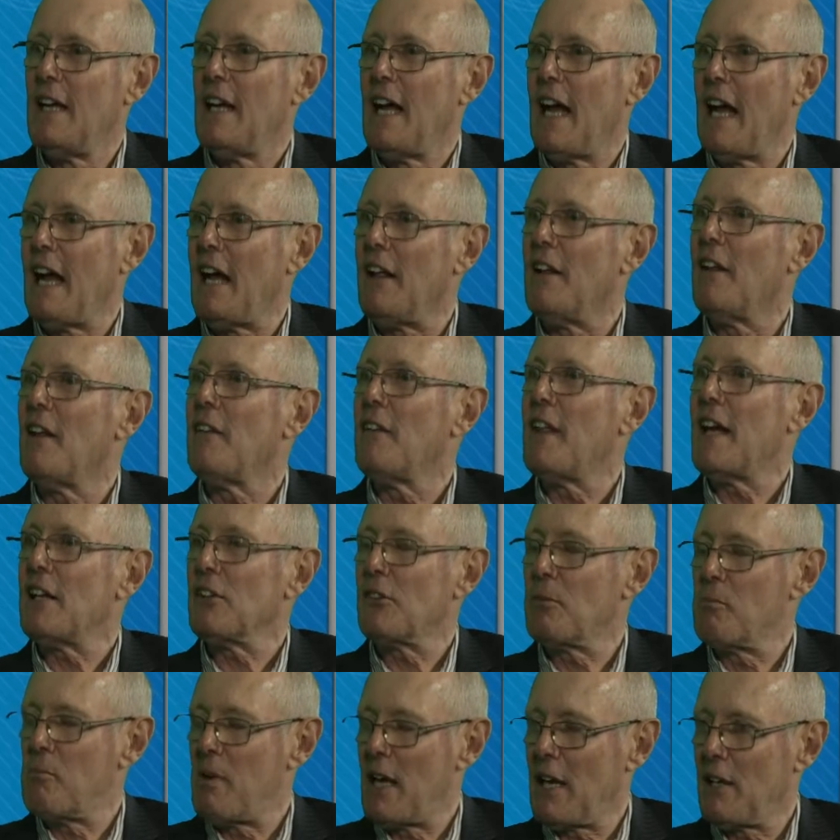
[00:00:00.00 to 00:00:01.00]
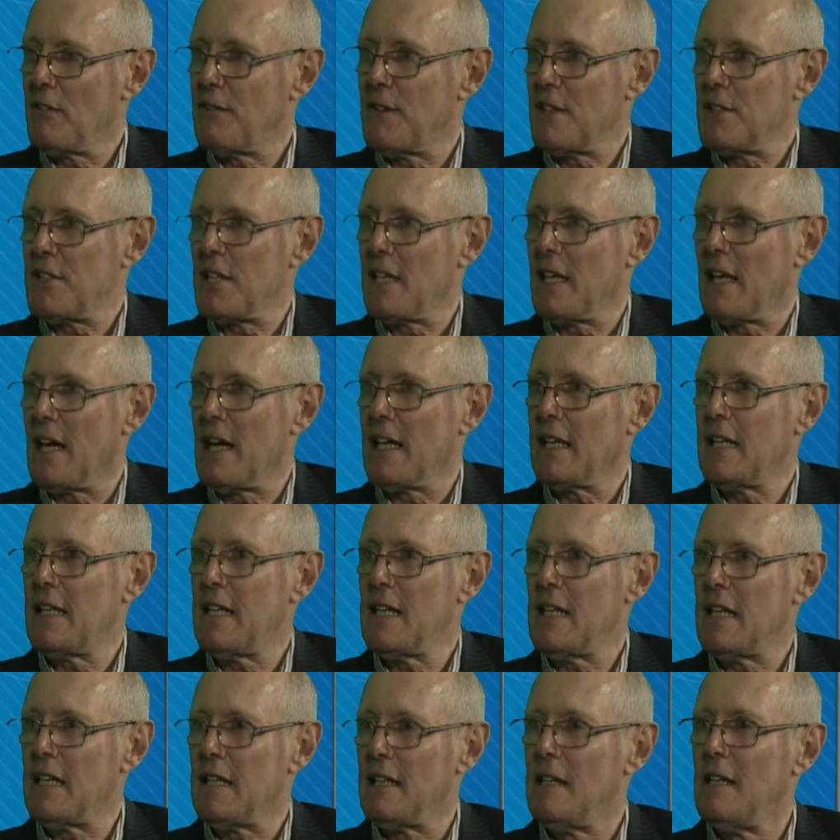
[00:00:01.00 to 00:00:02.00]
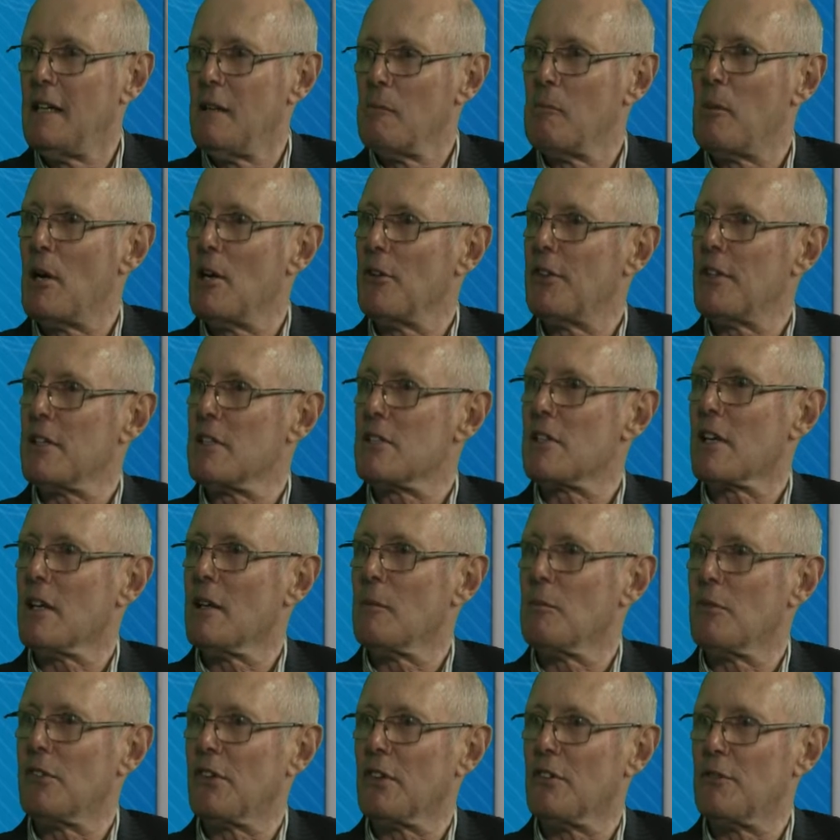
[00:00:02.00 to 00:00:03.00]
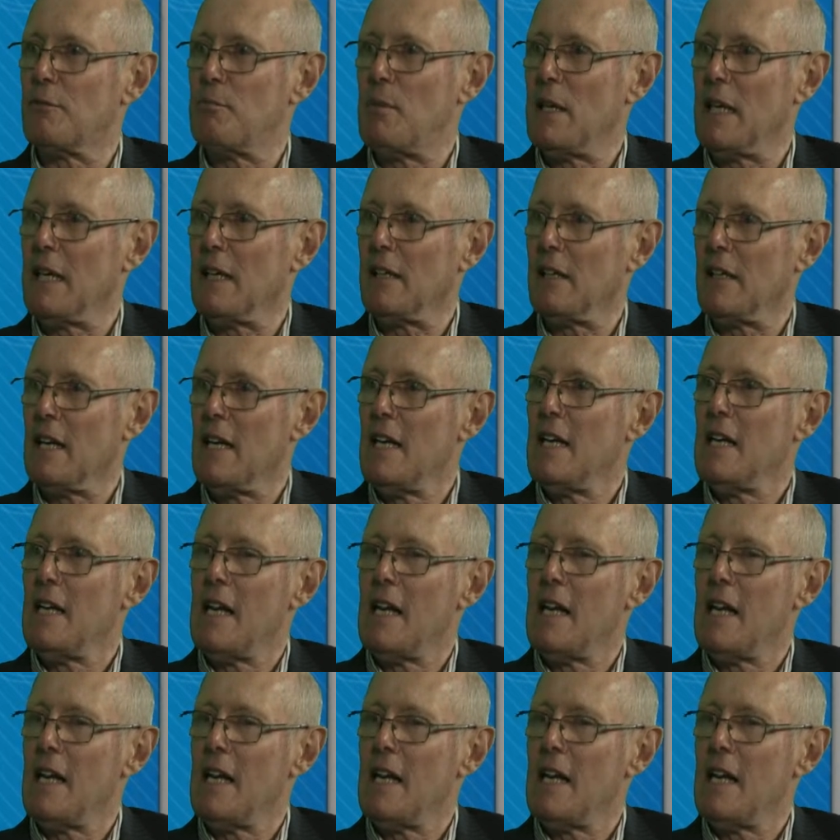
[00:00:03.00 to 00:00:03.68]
And that's benefiting IKEA both in terms of being